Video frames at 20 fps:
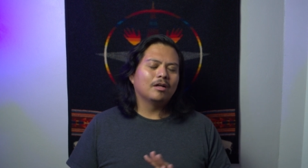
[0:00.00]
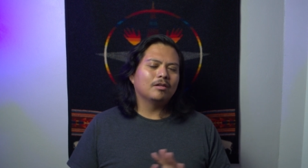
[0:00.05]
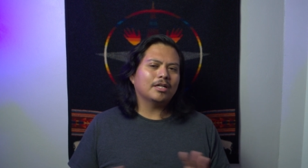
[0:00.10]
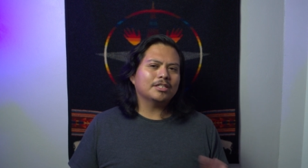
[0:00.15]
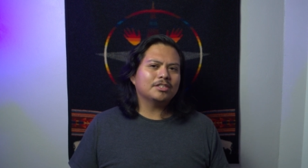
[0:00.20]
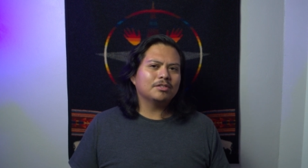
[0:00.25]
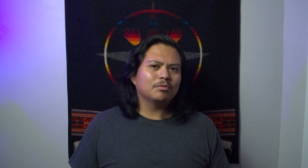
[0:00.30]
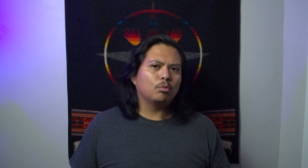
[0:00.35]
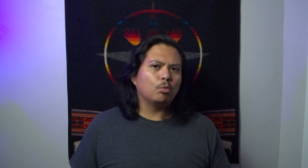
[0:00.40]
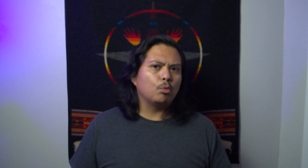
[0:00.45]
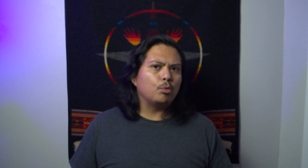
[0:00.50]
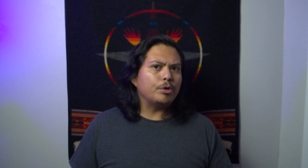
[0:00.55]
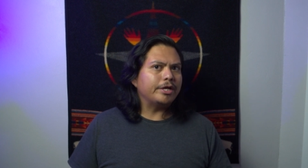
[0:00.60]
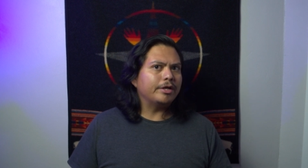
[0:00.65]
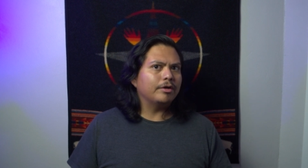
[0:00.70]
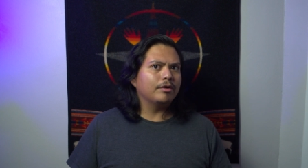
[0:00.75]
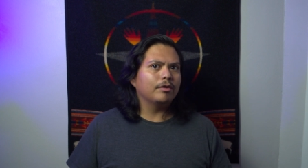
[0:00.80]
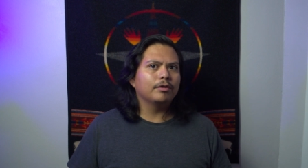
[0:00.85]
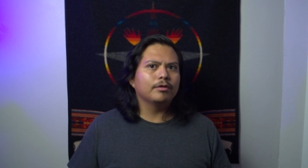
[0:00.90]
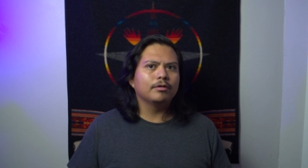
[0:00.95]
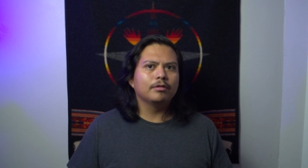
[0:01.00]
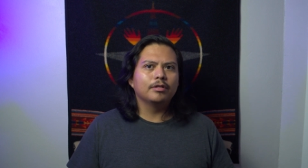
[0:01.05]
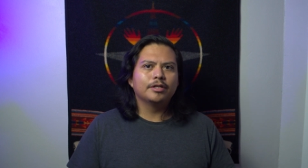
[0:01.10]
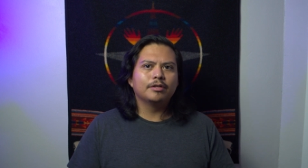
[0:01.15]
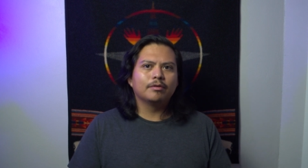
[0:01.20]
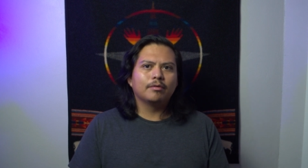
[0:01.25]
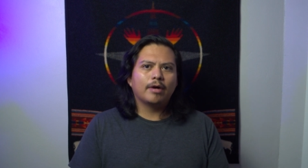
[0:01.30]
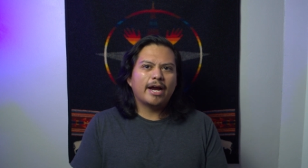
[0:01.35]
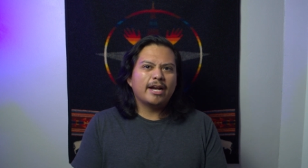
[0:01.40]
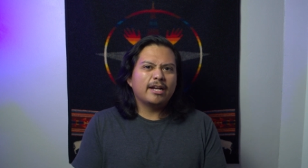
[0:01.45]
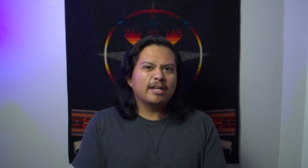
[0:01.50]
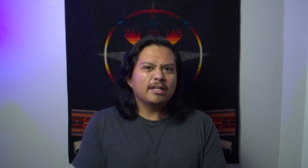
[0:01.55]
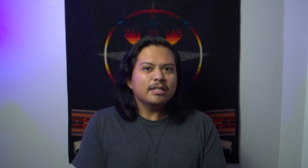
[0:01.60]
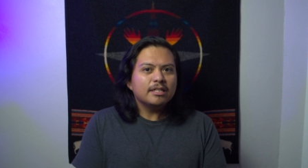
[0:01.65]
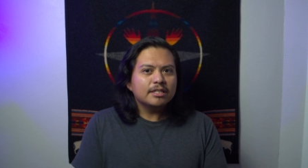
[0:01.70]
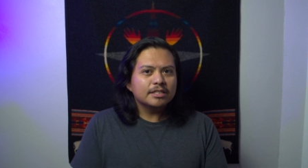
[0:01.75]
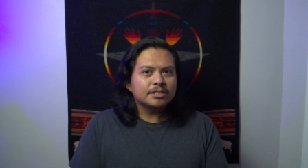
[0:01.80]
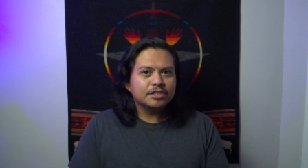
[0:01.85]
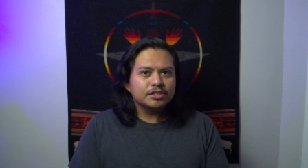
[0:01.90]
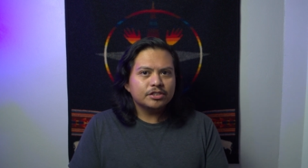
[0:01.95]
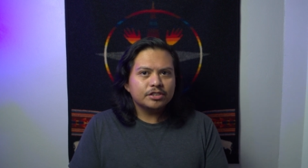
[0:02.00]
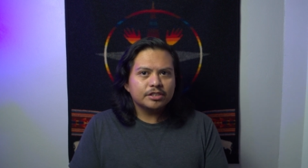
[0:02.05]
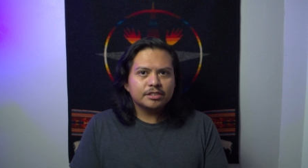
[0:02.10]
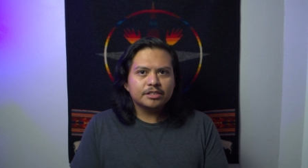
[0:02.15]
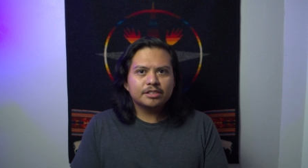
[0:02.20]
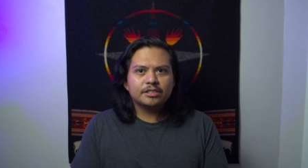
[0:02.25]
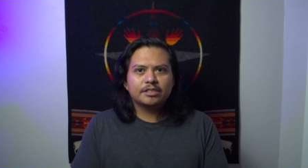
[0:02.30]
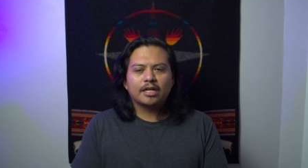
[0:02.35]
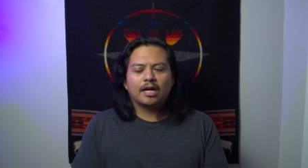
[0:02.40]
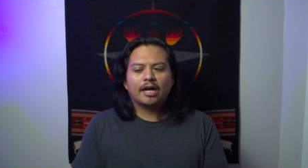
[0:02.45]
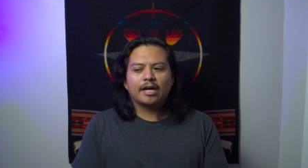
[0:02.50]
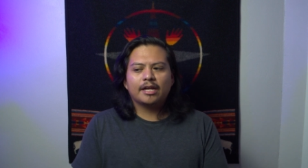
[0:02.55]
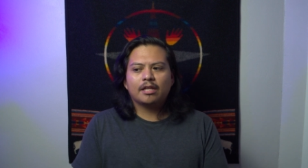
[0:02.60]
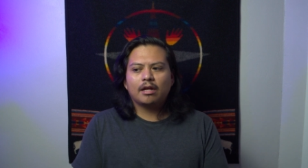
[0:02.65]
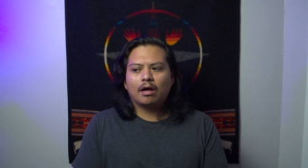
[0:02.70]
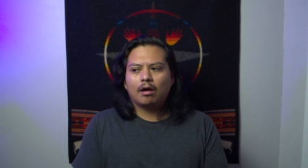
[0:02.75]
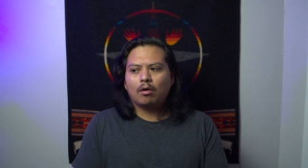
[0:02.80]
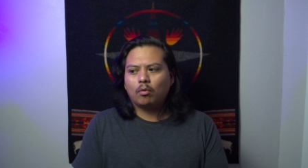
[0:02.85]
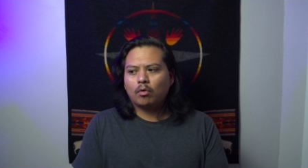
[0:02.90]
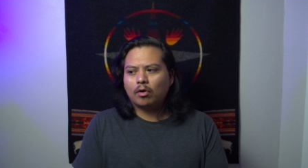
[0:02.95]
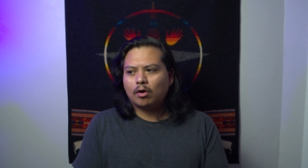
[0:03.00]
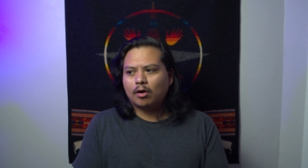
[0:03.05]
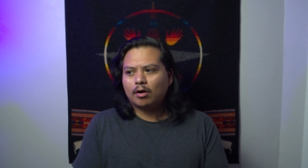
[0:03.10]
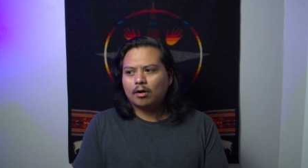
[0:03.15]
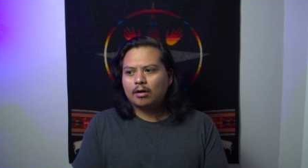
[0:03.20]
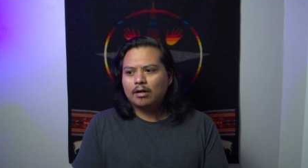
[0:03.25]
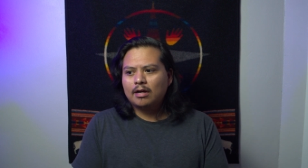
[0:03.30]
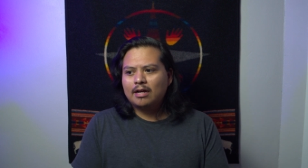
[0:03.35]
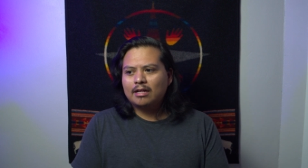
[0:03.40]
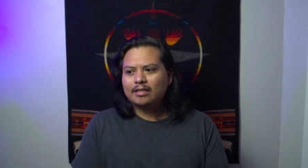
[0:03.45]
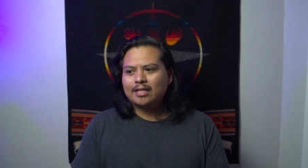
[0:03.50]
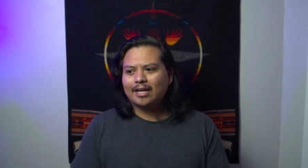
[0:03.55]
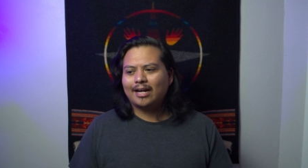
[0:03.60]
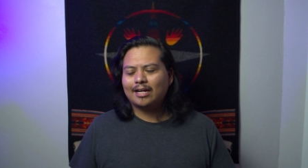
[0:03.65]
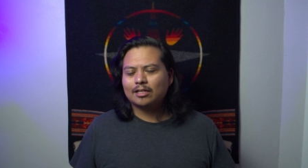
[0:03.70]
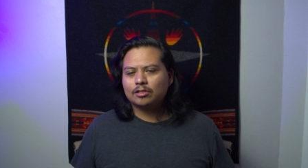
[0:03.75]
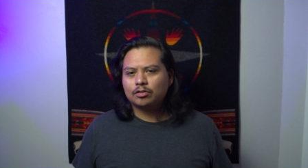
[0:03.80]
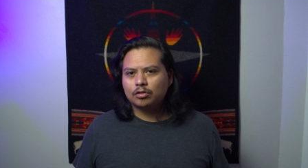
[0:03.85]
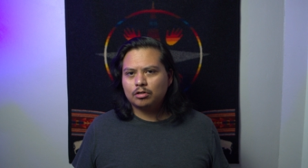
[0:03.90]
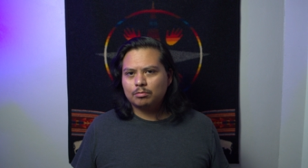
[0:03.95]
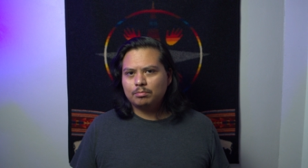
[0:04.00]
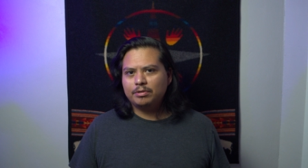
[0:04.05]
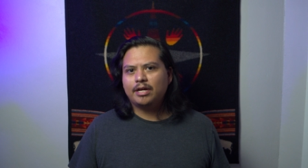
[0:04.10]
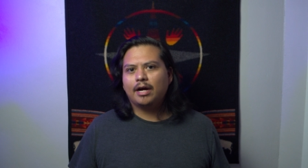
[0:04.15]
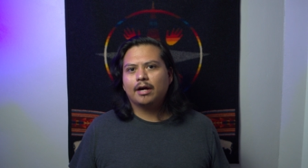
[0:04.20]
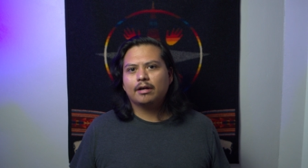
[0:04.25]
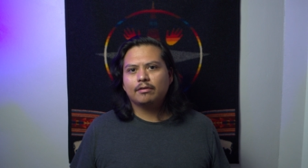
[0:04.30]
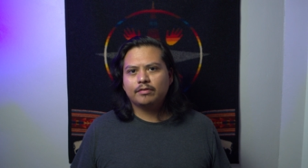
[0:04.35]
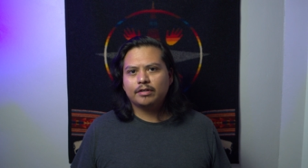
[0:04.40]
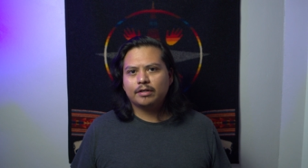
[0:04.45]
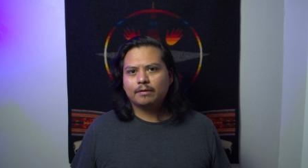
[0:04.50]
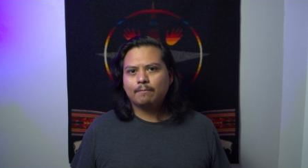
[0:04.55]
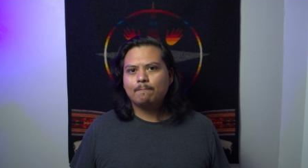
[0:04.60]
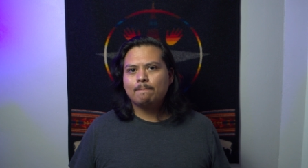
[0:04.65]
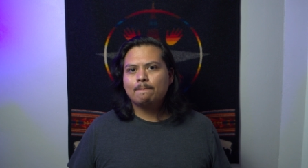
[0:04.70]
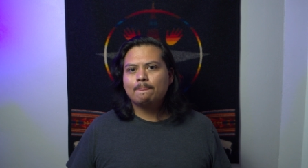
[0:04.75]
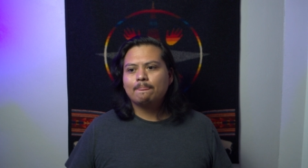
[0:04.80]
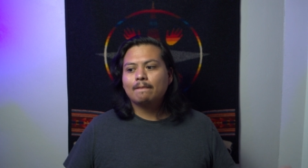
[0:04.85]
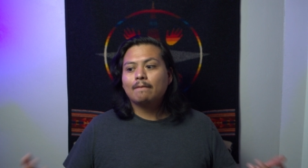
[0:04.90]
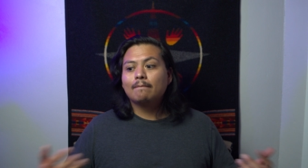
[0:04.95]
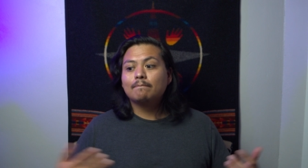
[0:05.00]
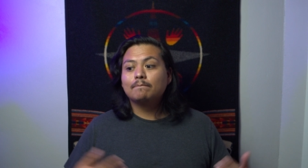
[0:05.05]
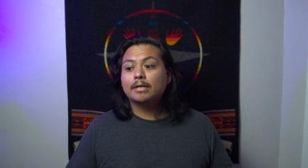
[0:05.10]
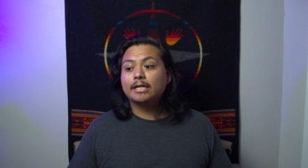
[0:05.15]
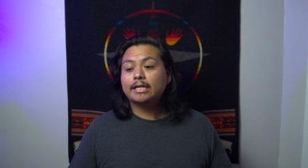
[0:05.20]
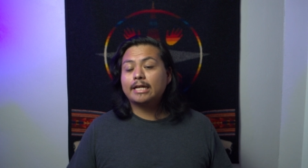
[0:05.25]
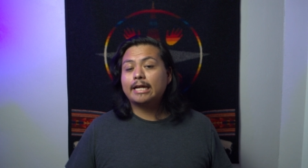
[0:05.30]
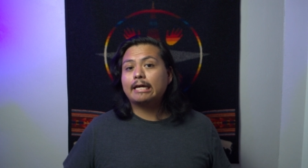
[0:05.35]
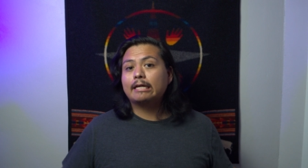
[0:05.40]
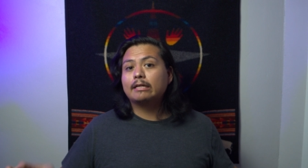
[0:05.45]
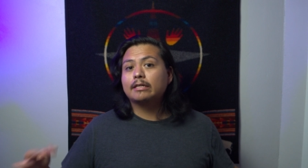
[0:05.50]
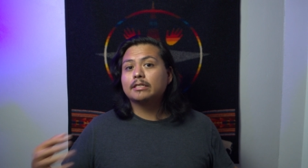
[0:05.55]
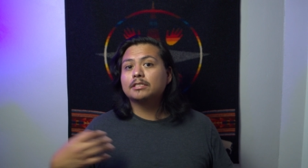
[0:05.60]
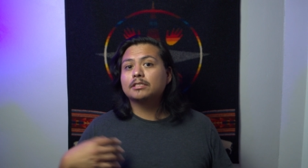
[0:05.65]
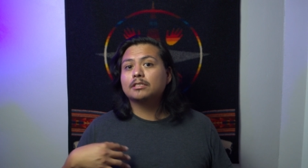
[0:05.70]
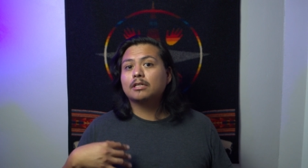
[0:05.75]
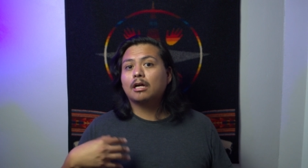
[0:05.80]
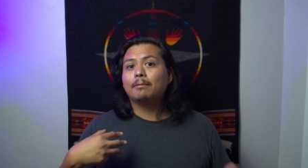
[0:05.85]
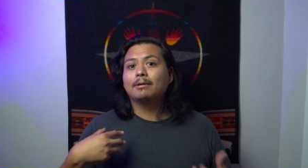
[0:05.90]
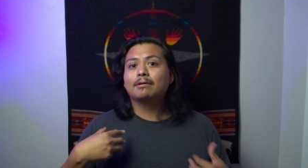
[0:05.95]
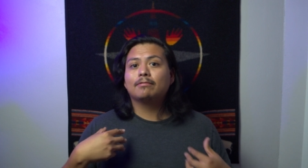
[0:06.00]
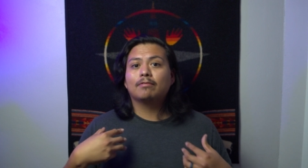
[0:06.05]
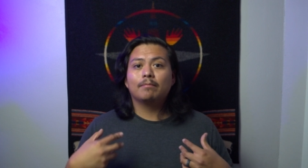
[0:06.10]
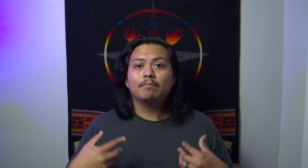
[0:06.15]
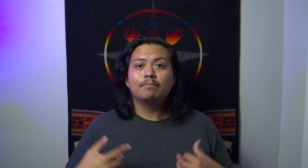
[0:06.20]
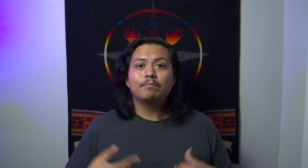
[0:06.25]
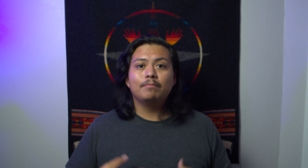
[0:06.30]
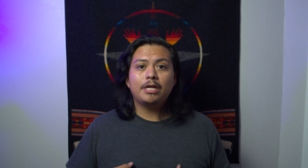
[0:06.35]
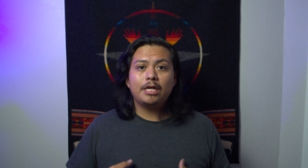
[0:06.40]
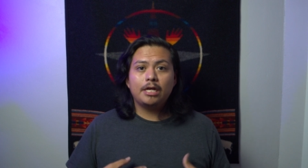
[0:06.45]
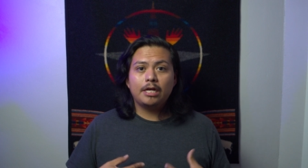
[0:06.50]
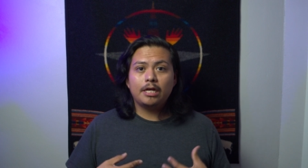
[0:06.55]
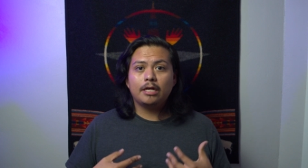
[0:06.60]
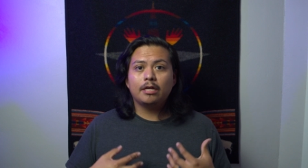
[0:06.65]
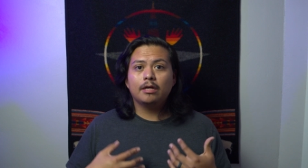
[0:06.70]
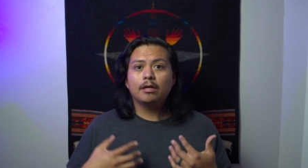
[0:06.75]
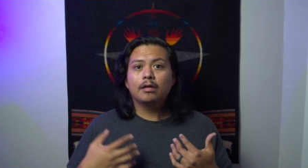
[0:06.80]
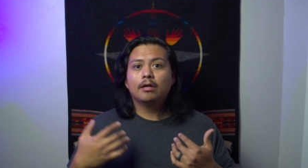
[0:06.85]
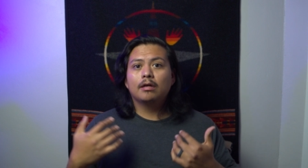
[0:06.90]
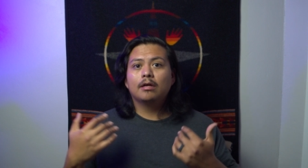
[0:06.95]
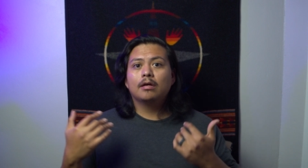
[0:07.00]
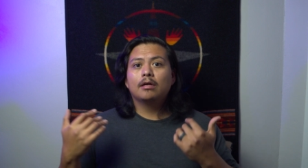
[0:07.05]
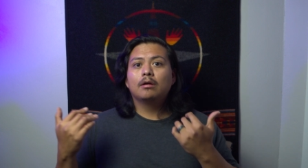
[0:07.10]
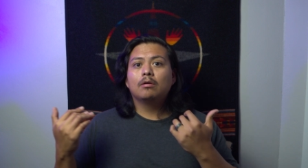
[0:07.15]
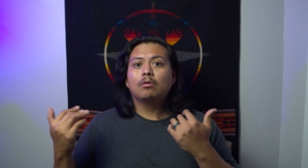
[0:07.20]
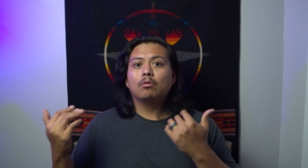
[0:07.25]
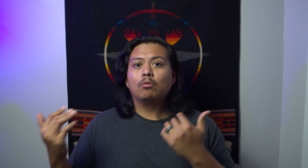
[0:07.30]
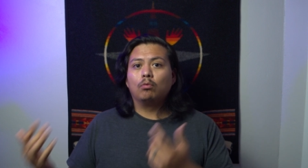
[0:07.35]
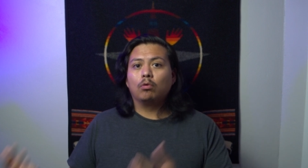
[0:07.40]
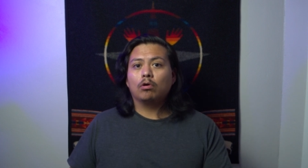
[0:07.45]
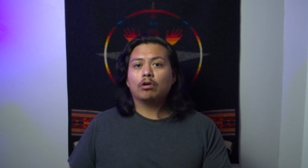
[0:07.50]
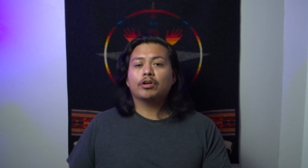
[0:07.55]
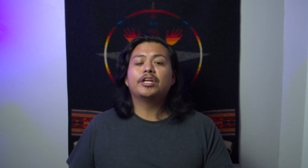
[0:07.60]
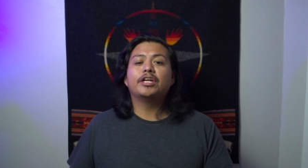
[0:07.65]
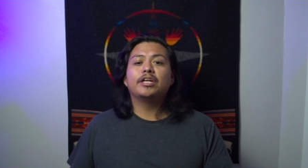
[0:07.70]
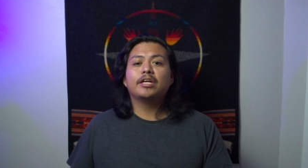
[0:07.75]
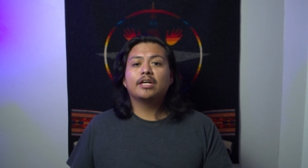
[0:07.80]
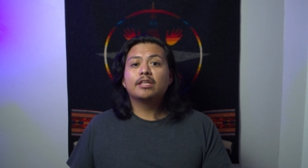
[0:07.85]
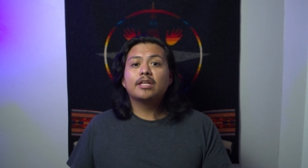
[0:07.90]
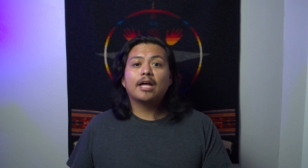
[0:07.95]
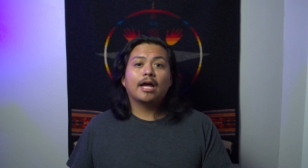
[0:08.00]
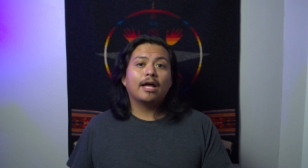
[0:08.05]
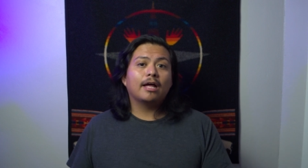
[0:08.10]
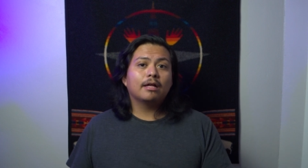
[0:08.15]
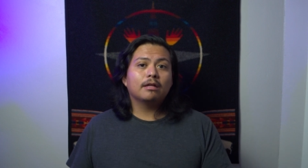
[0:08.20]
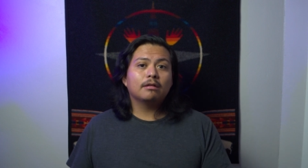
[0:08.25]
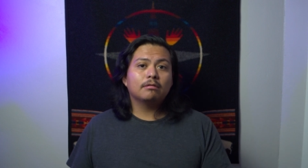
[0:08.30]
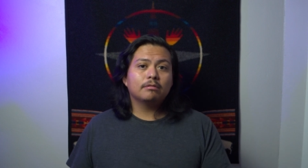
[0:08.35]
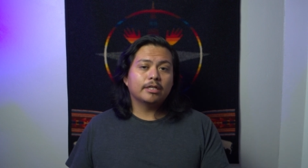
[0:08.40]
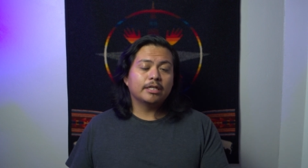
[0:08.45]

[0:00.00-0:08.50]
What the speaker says: lots of weird little editing decisions that I thought were, that kind of took me out of it. But again, this is coming from me working in that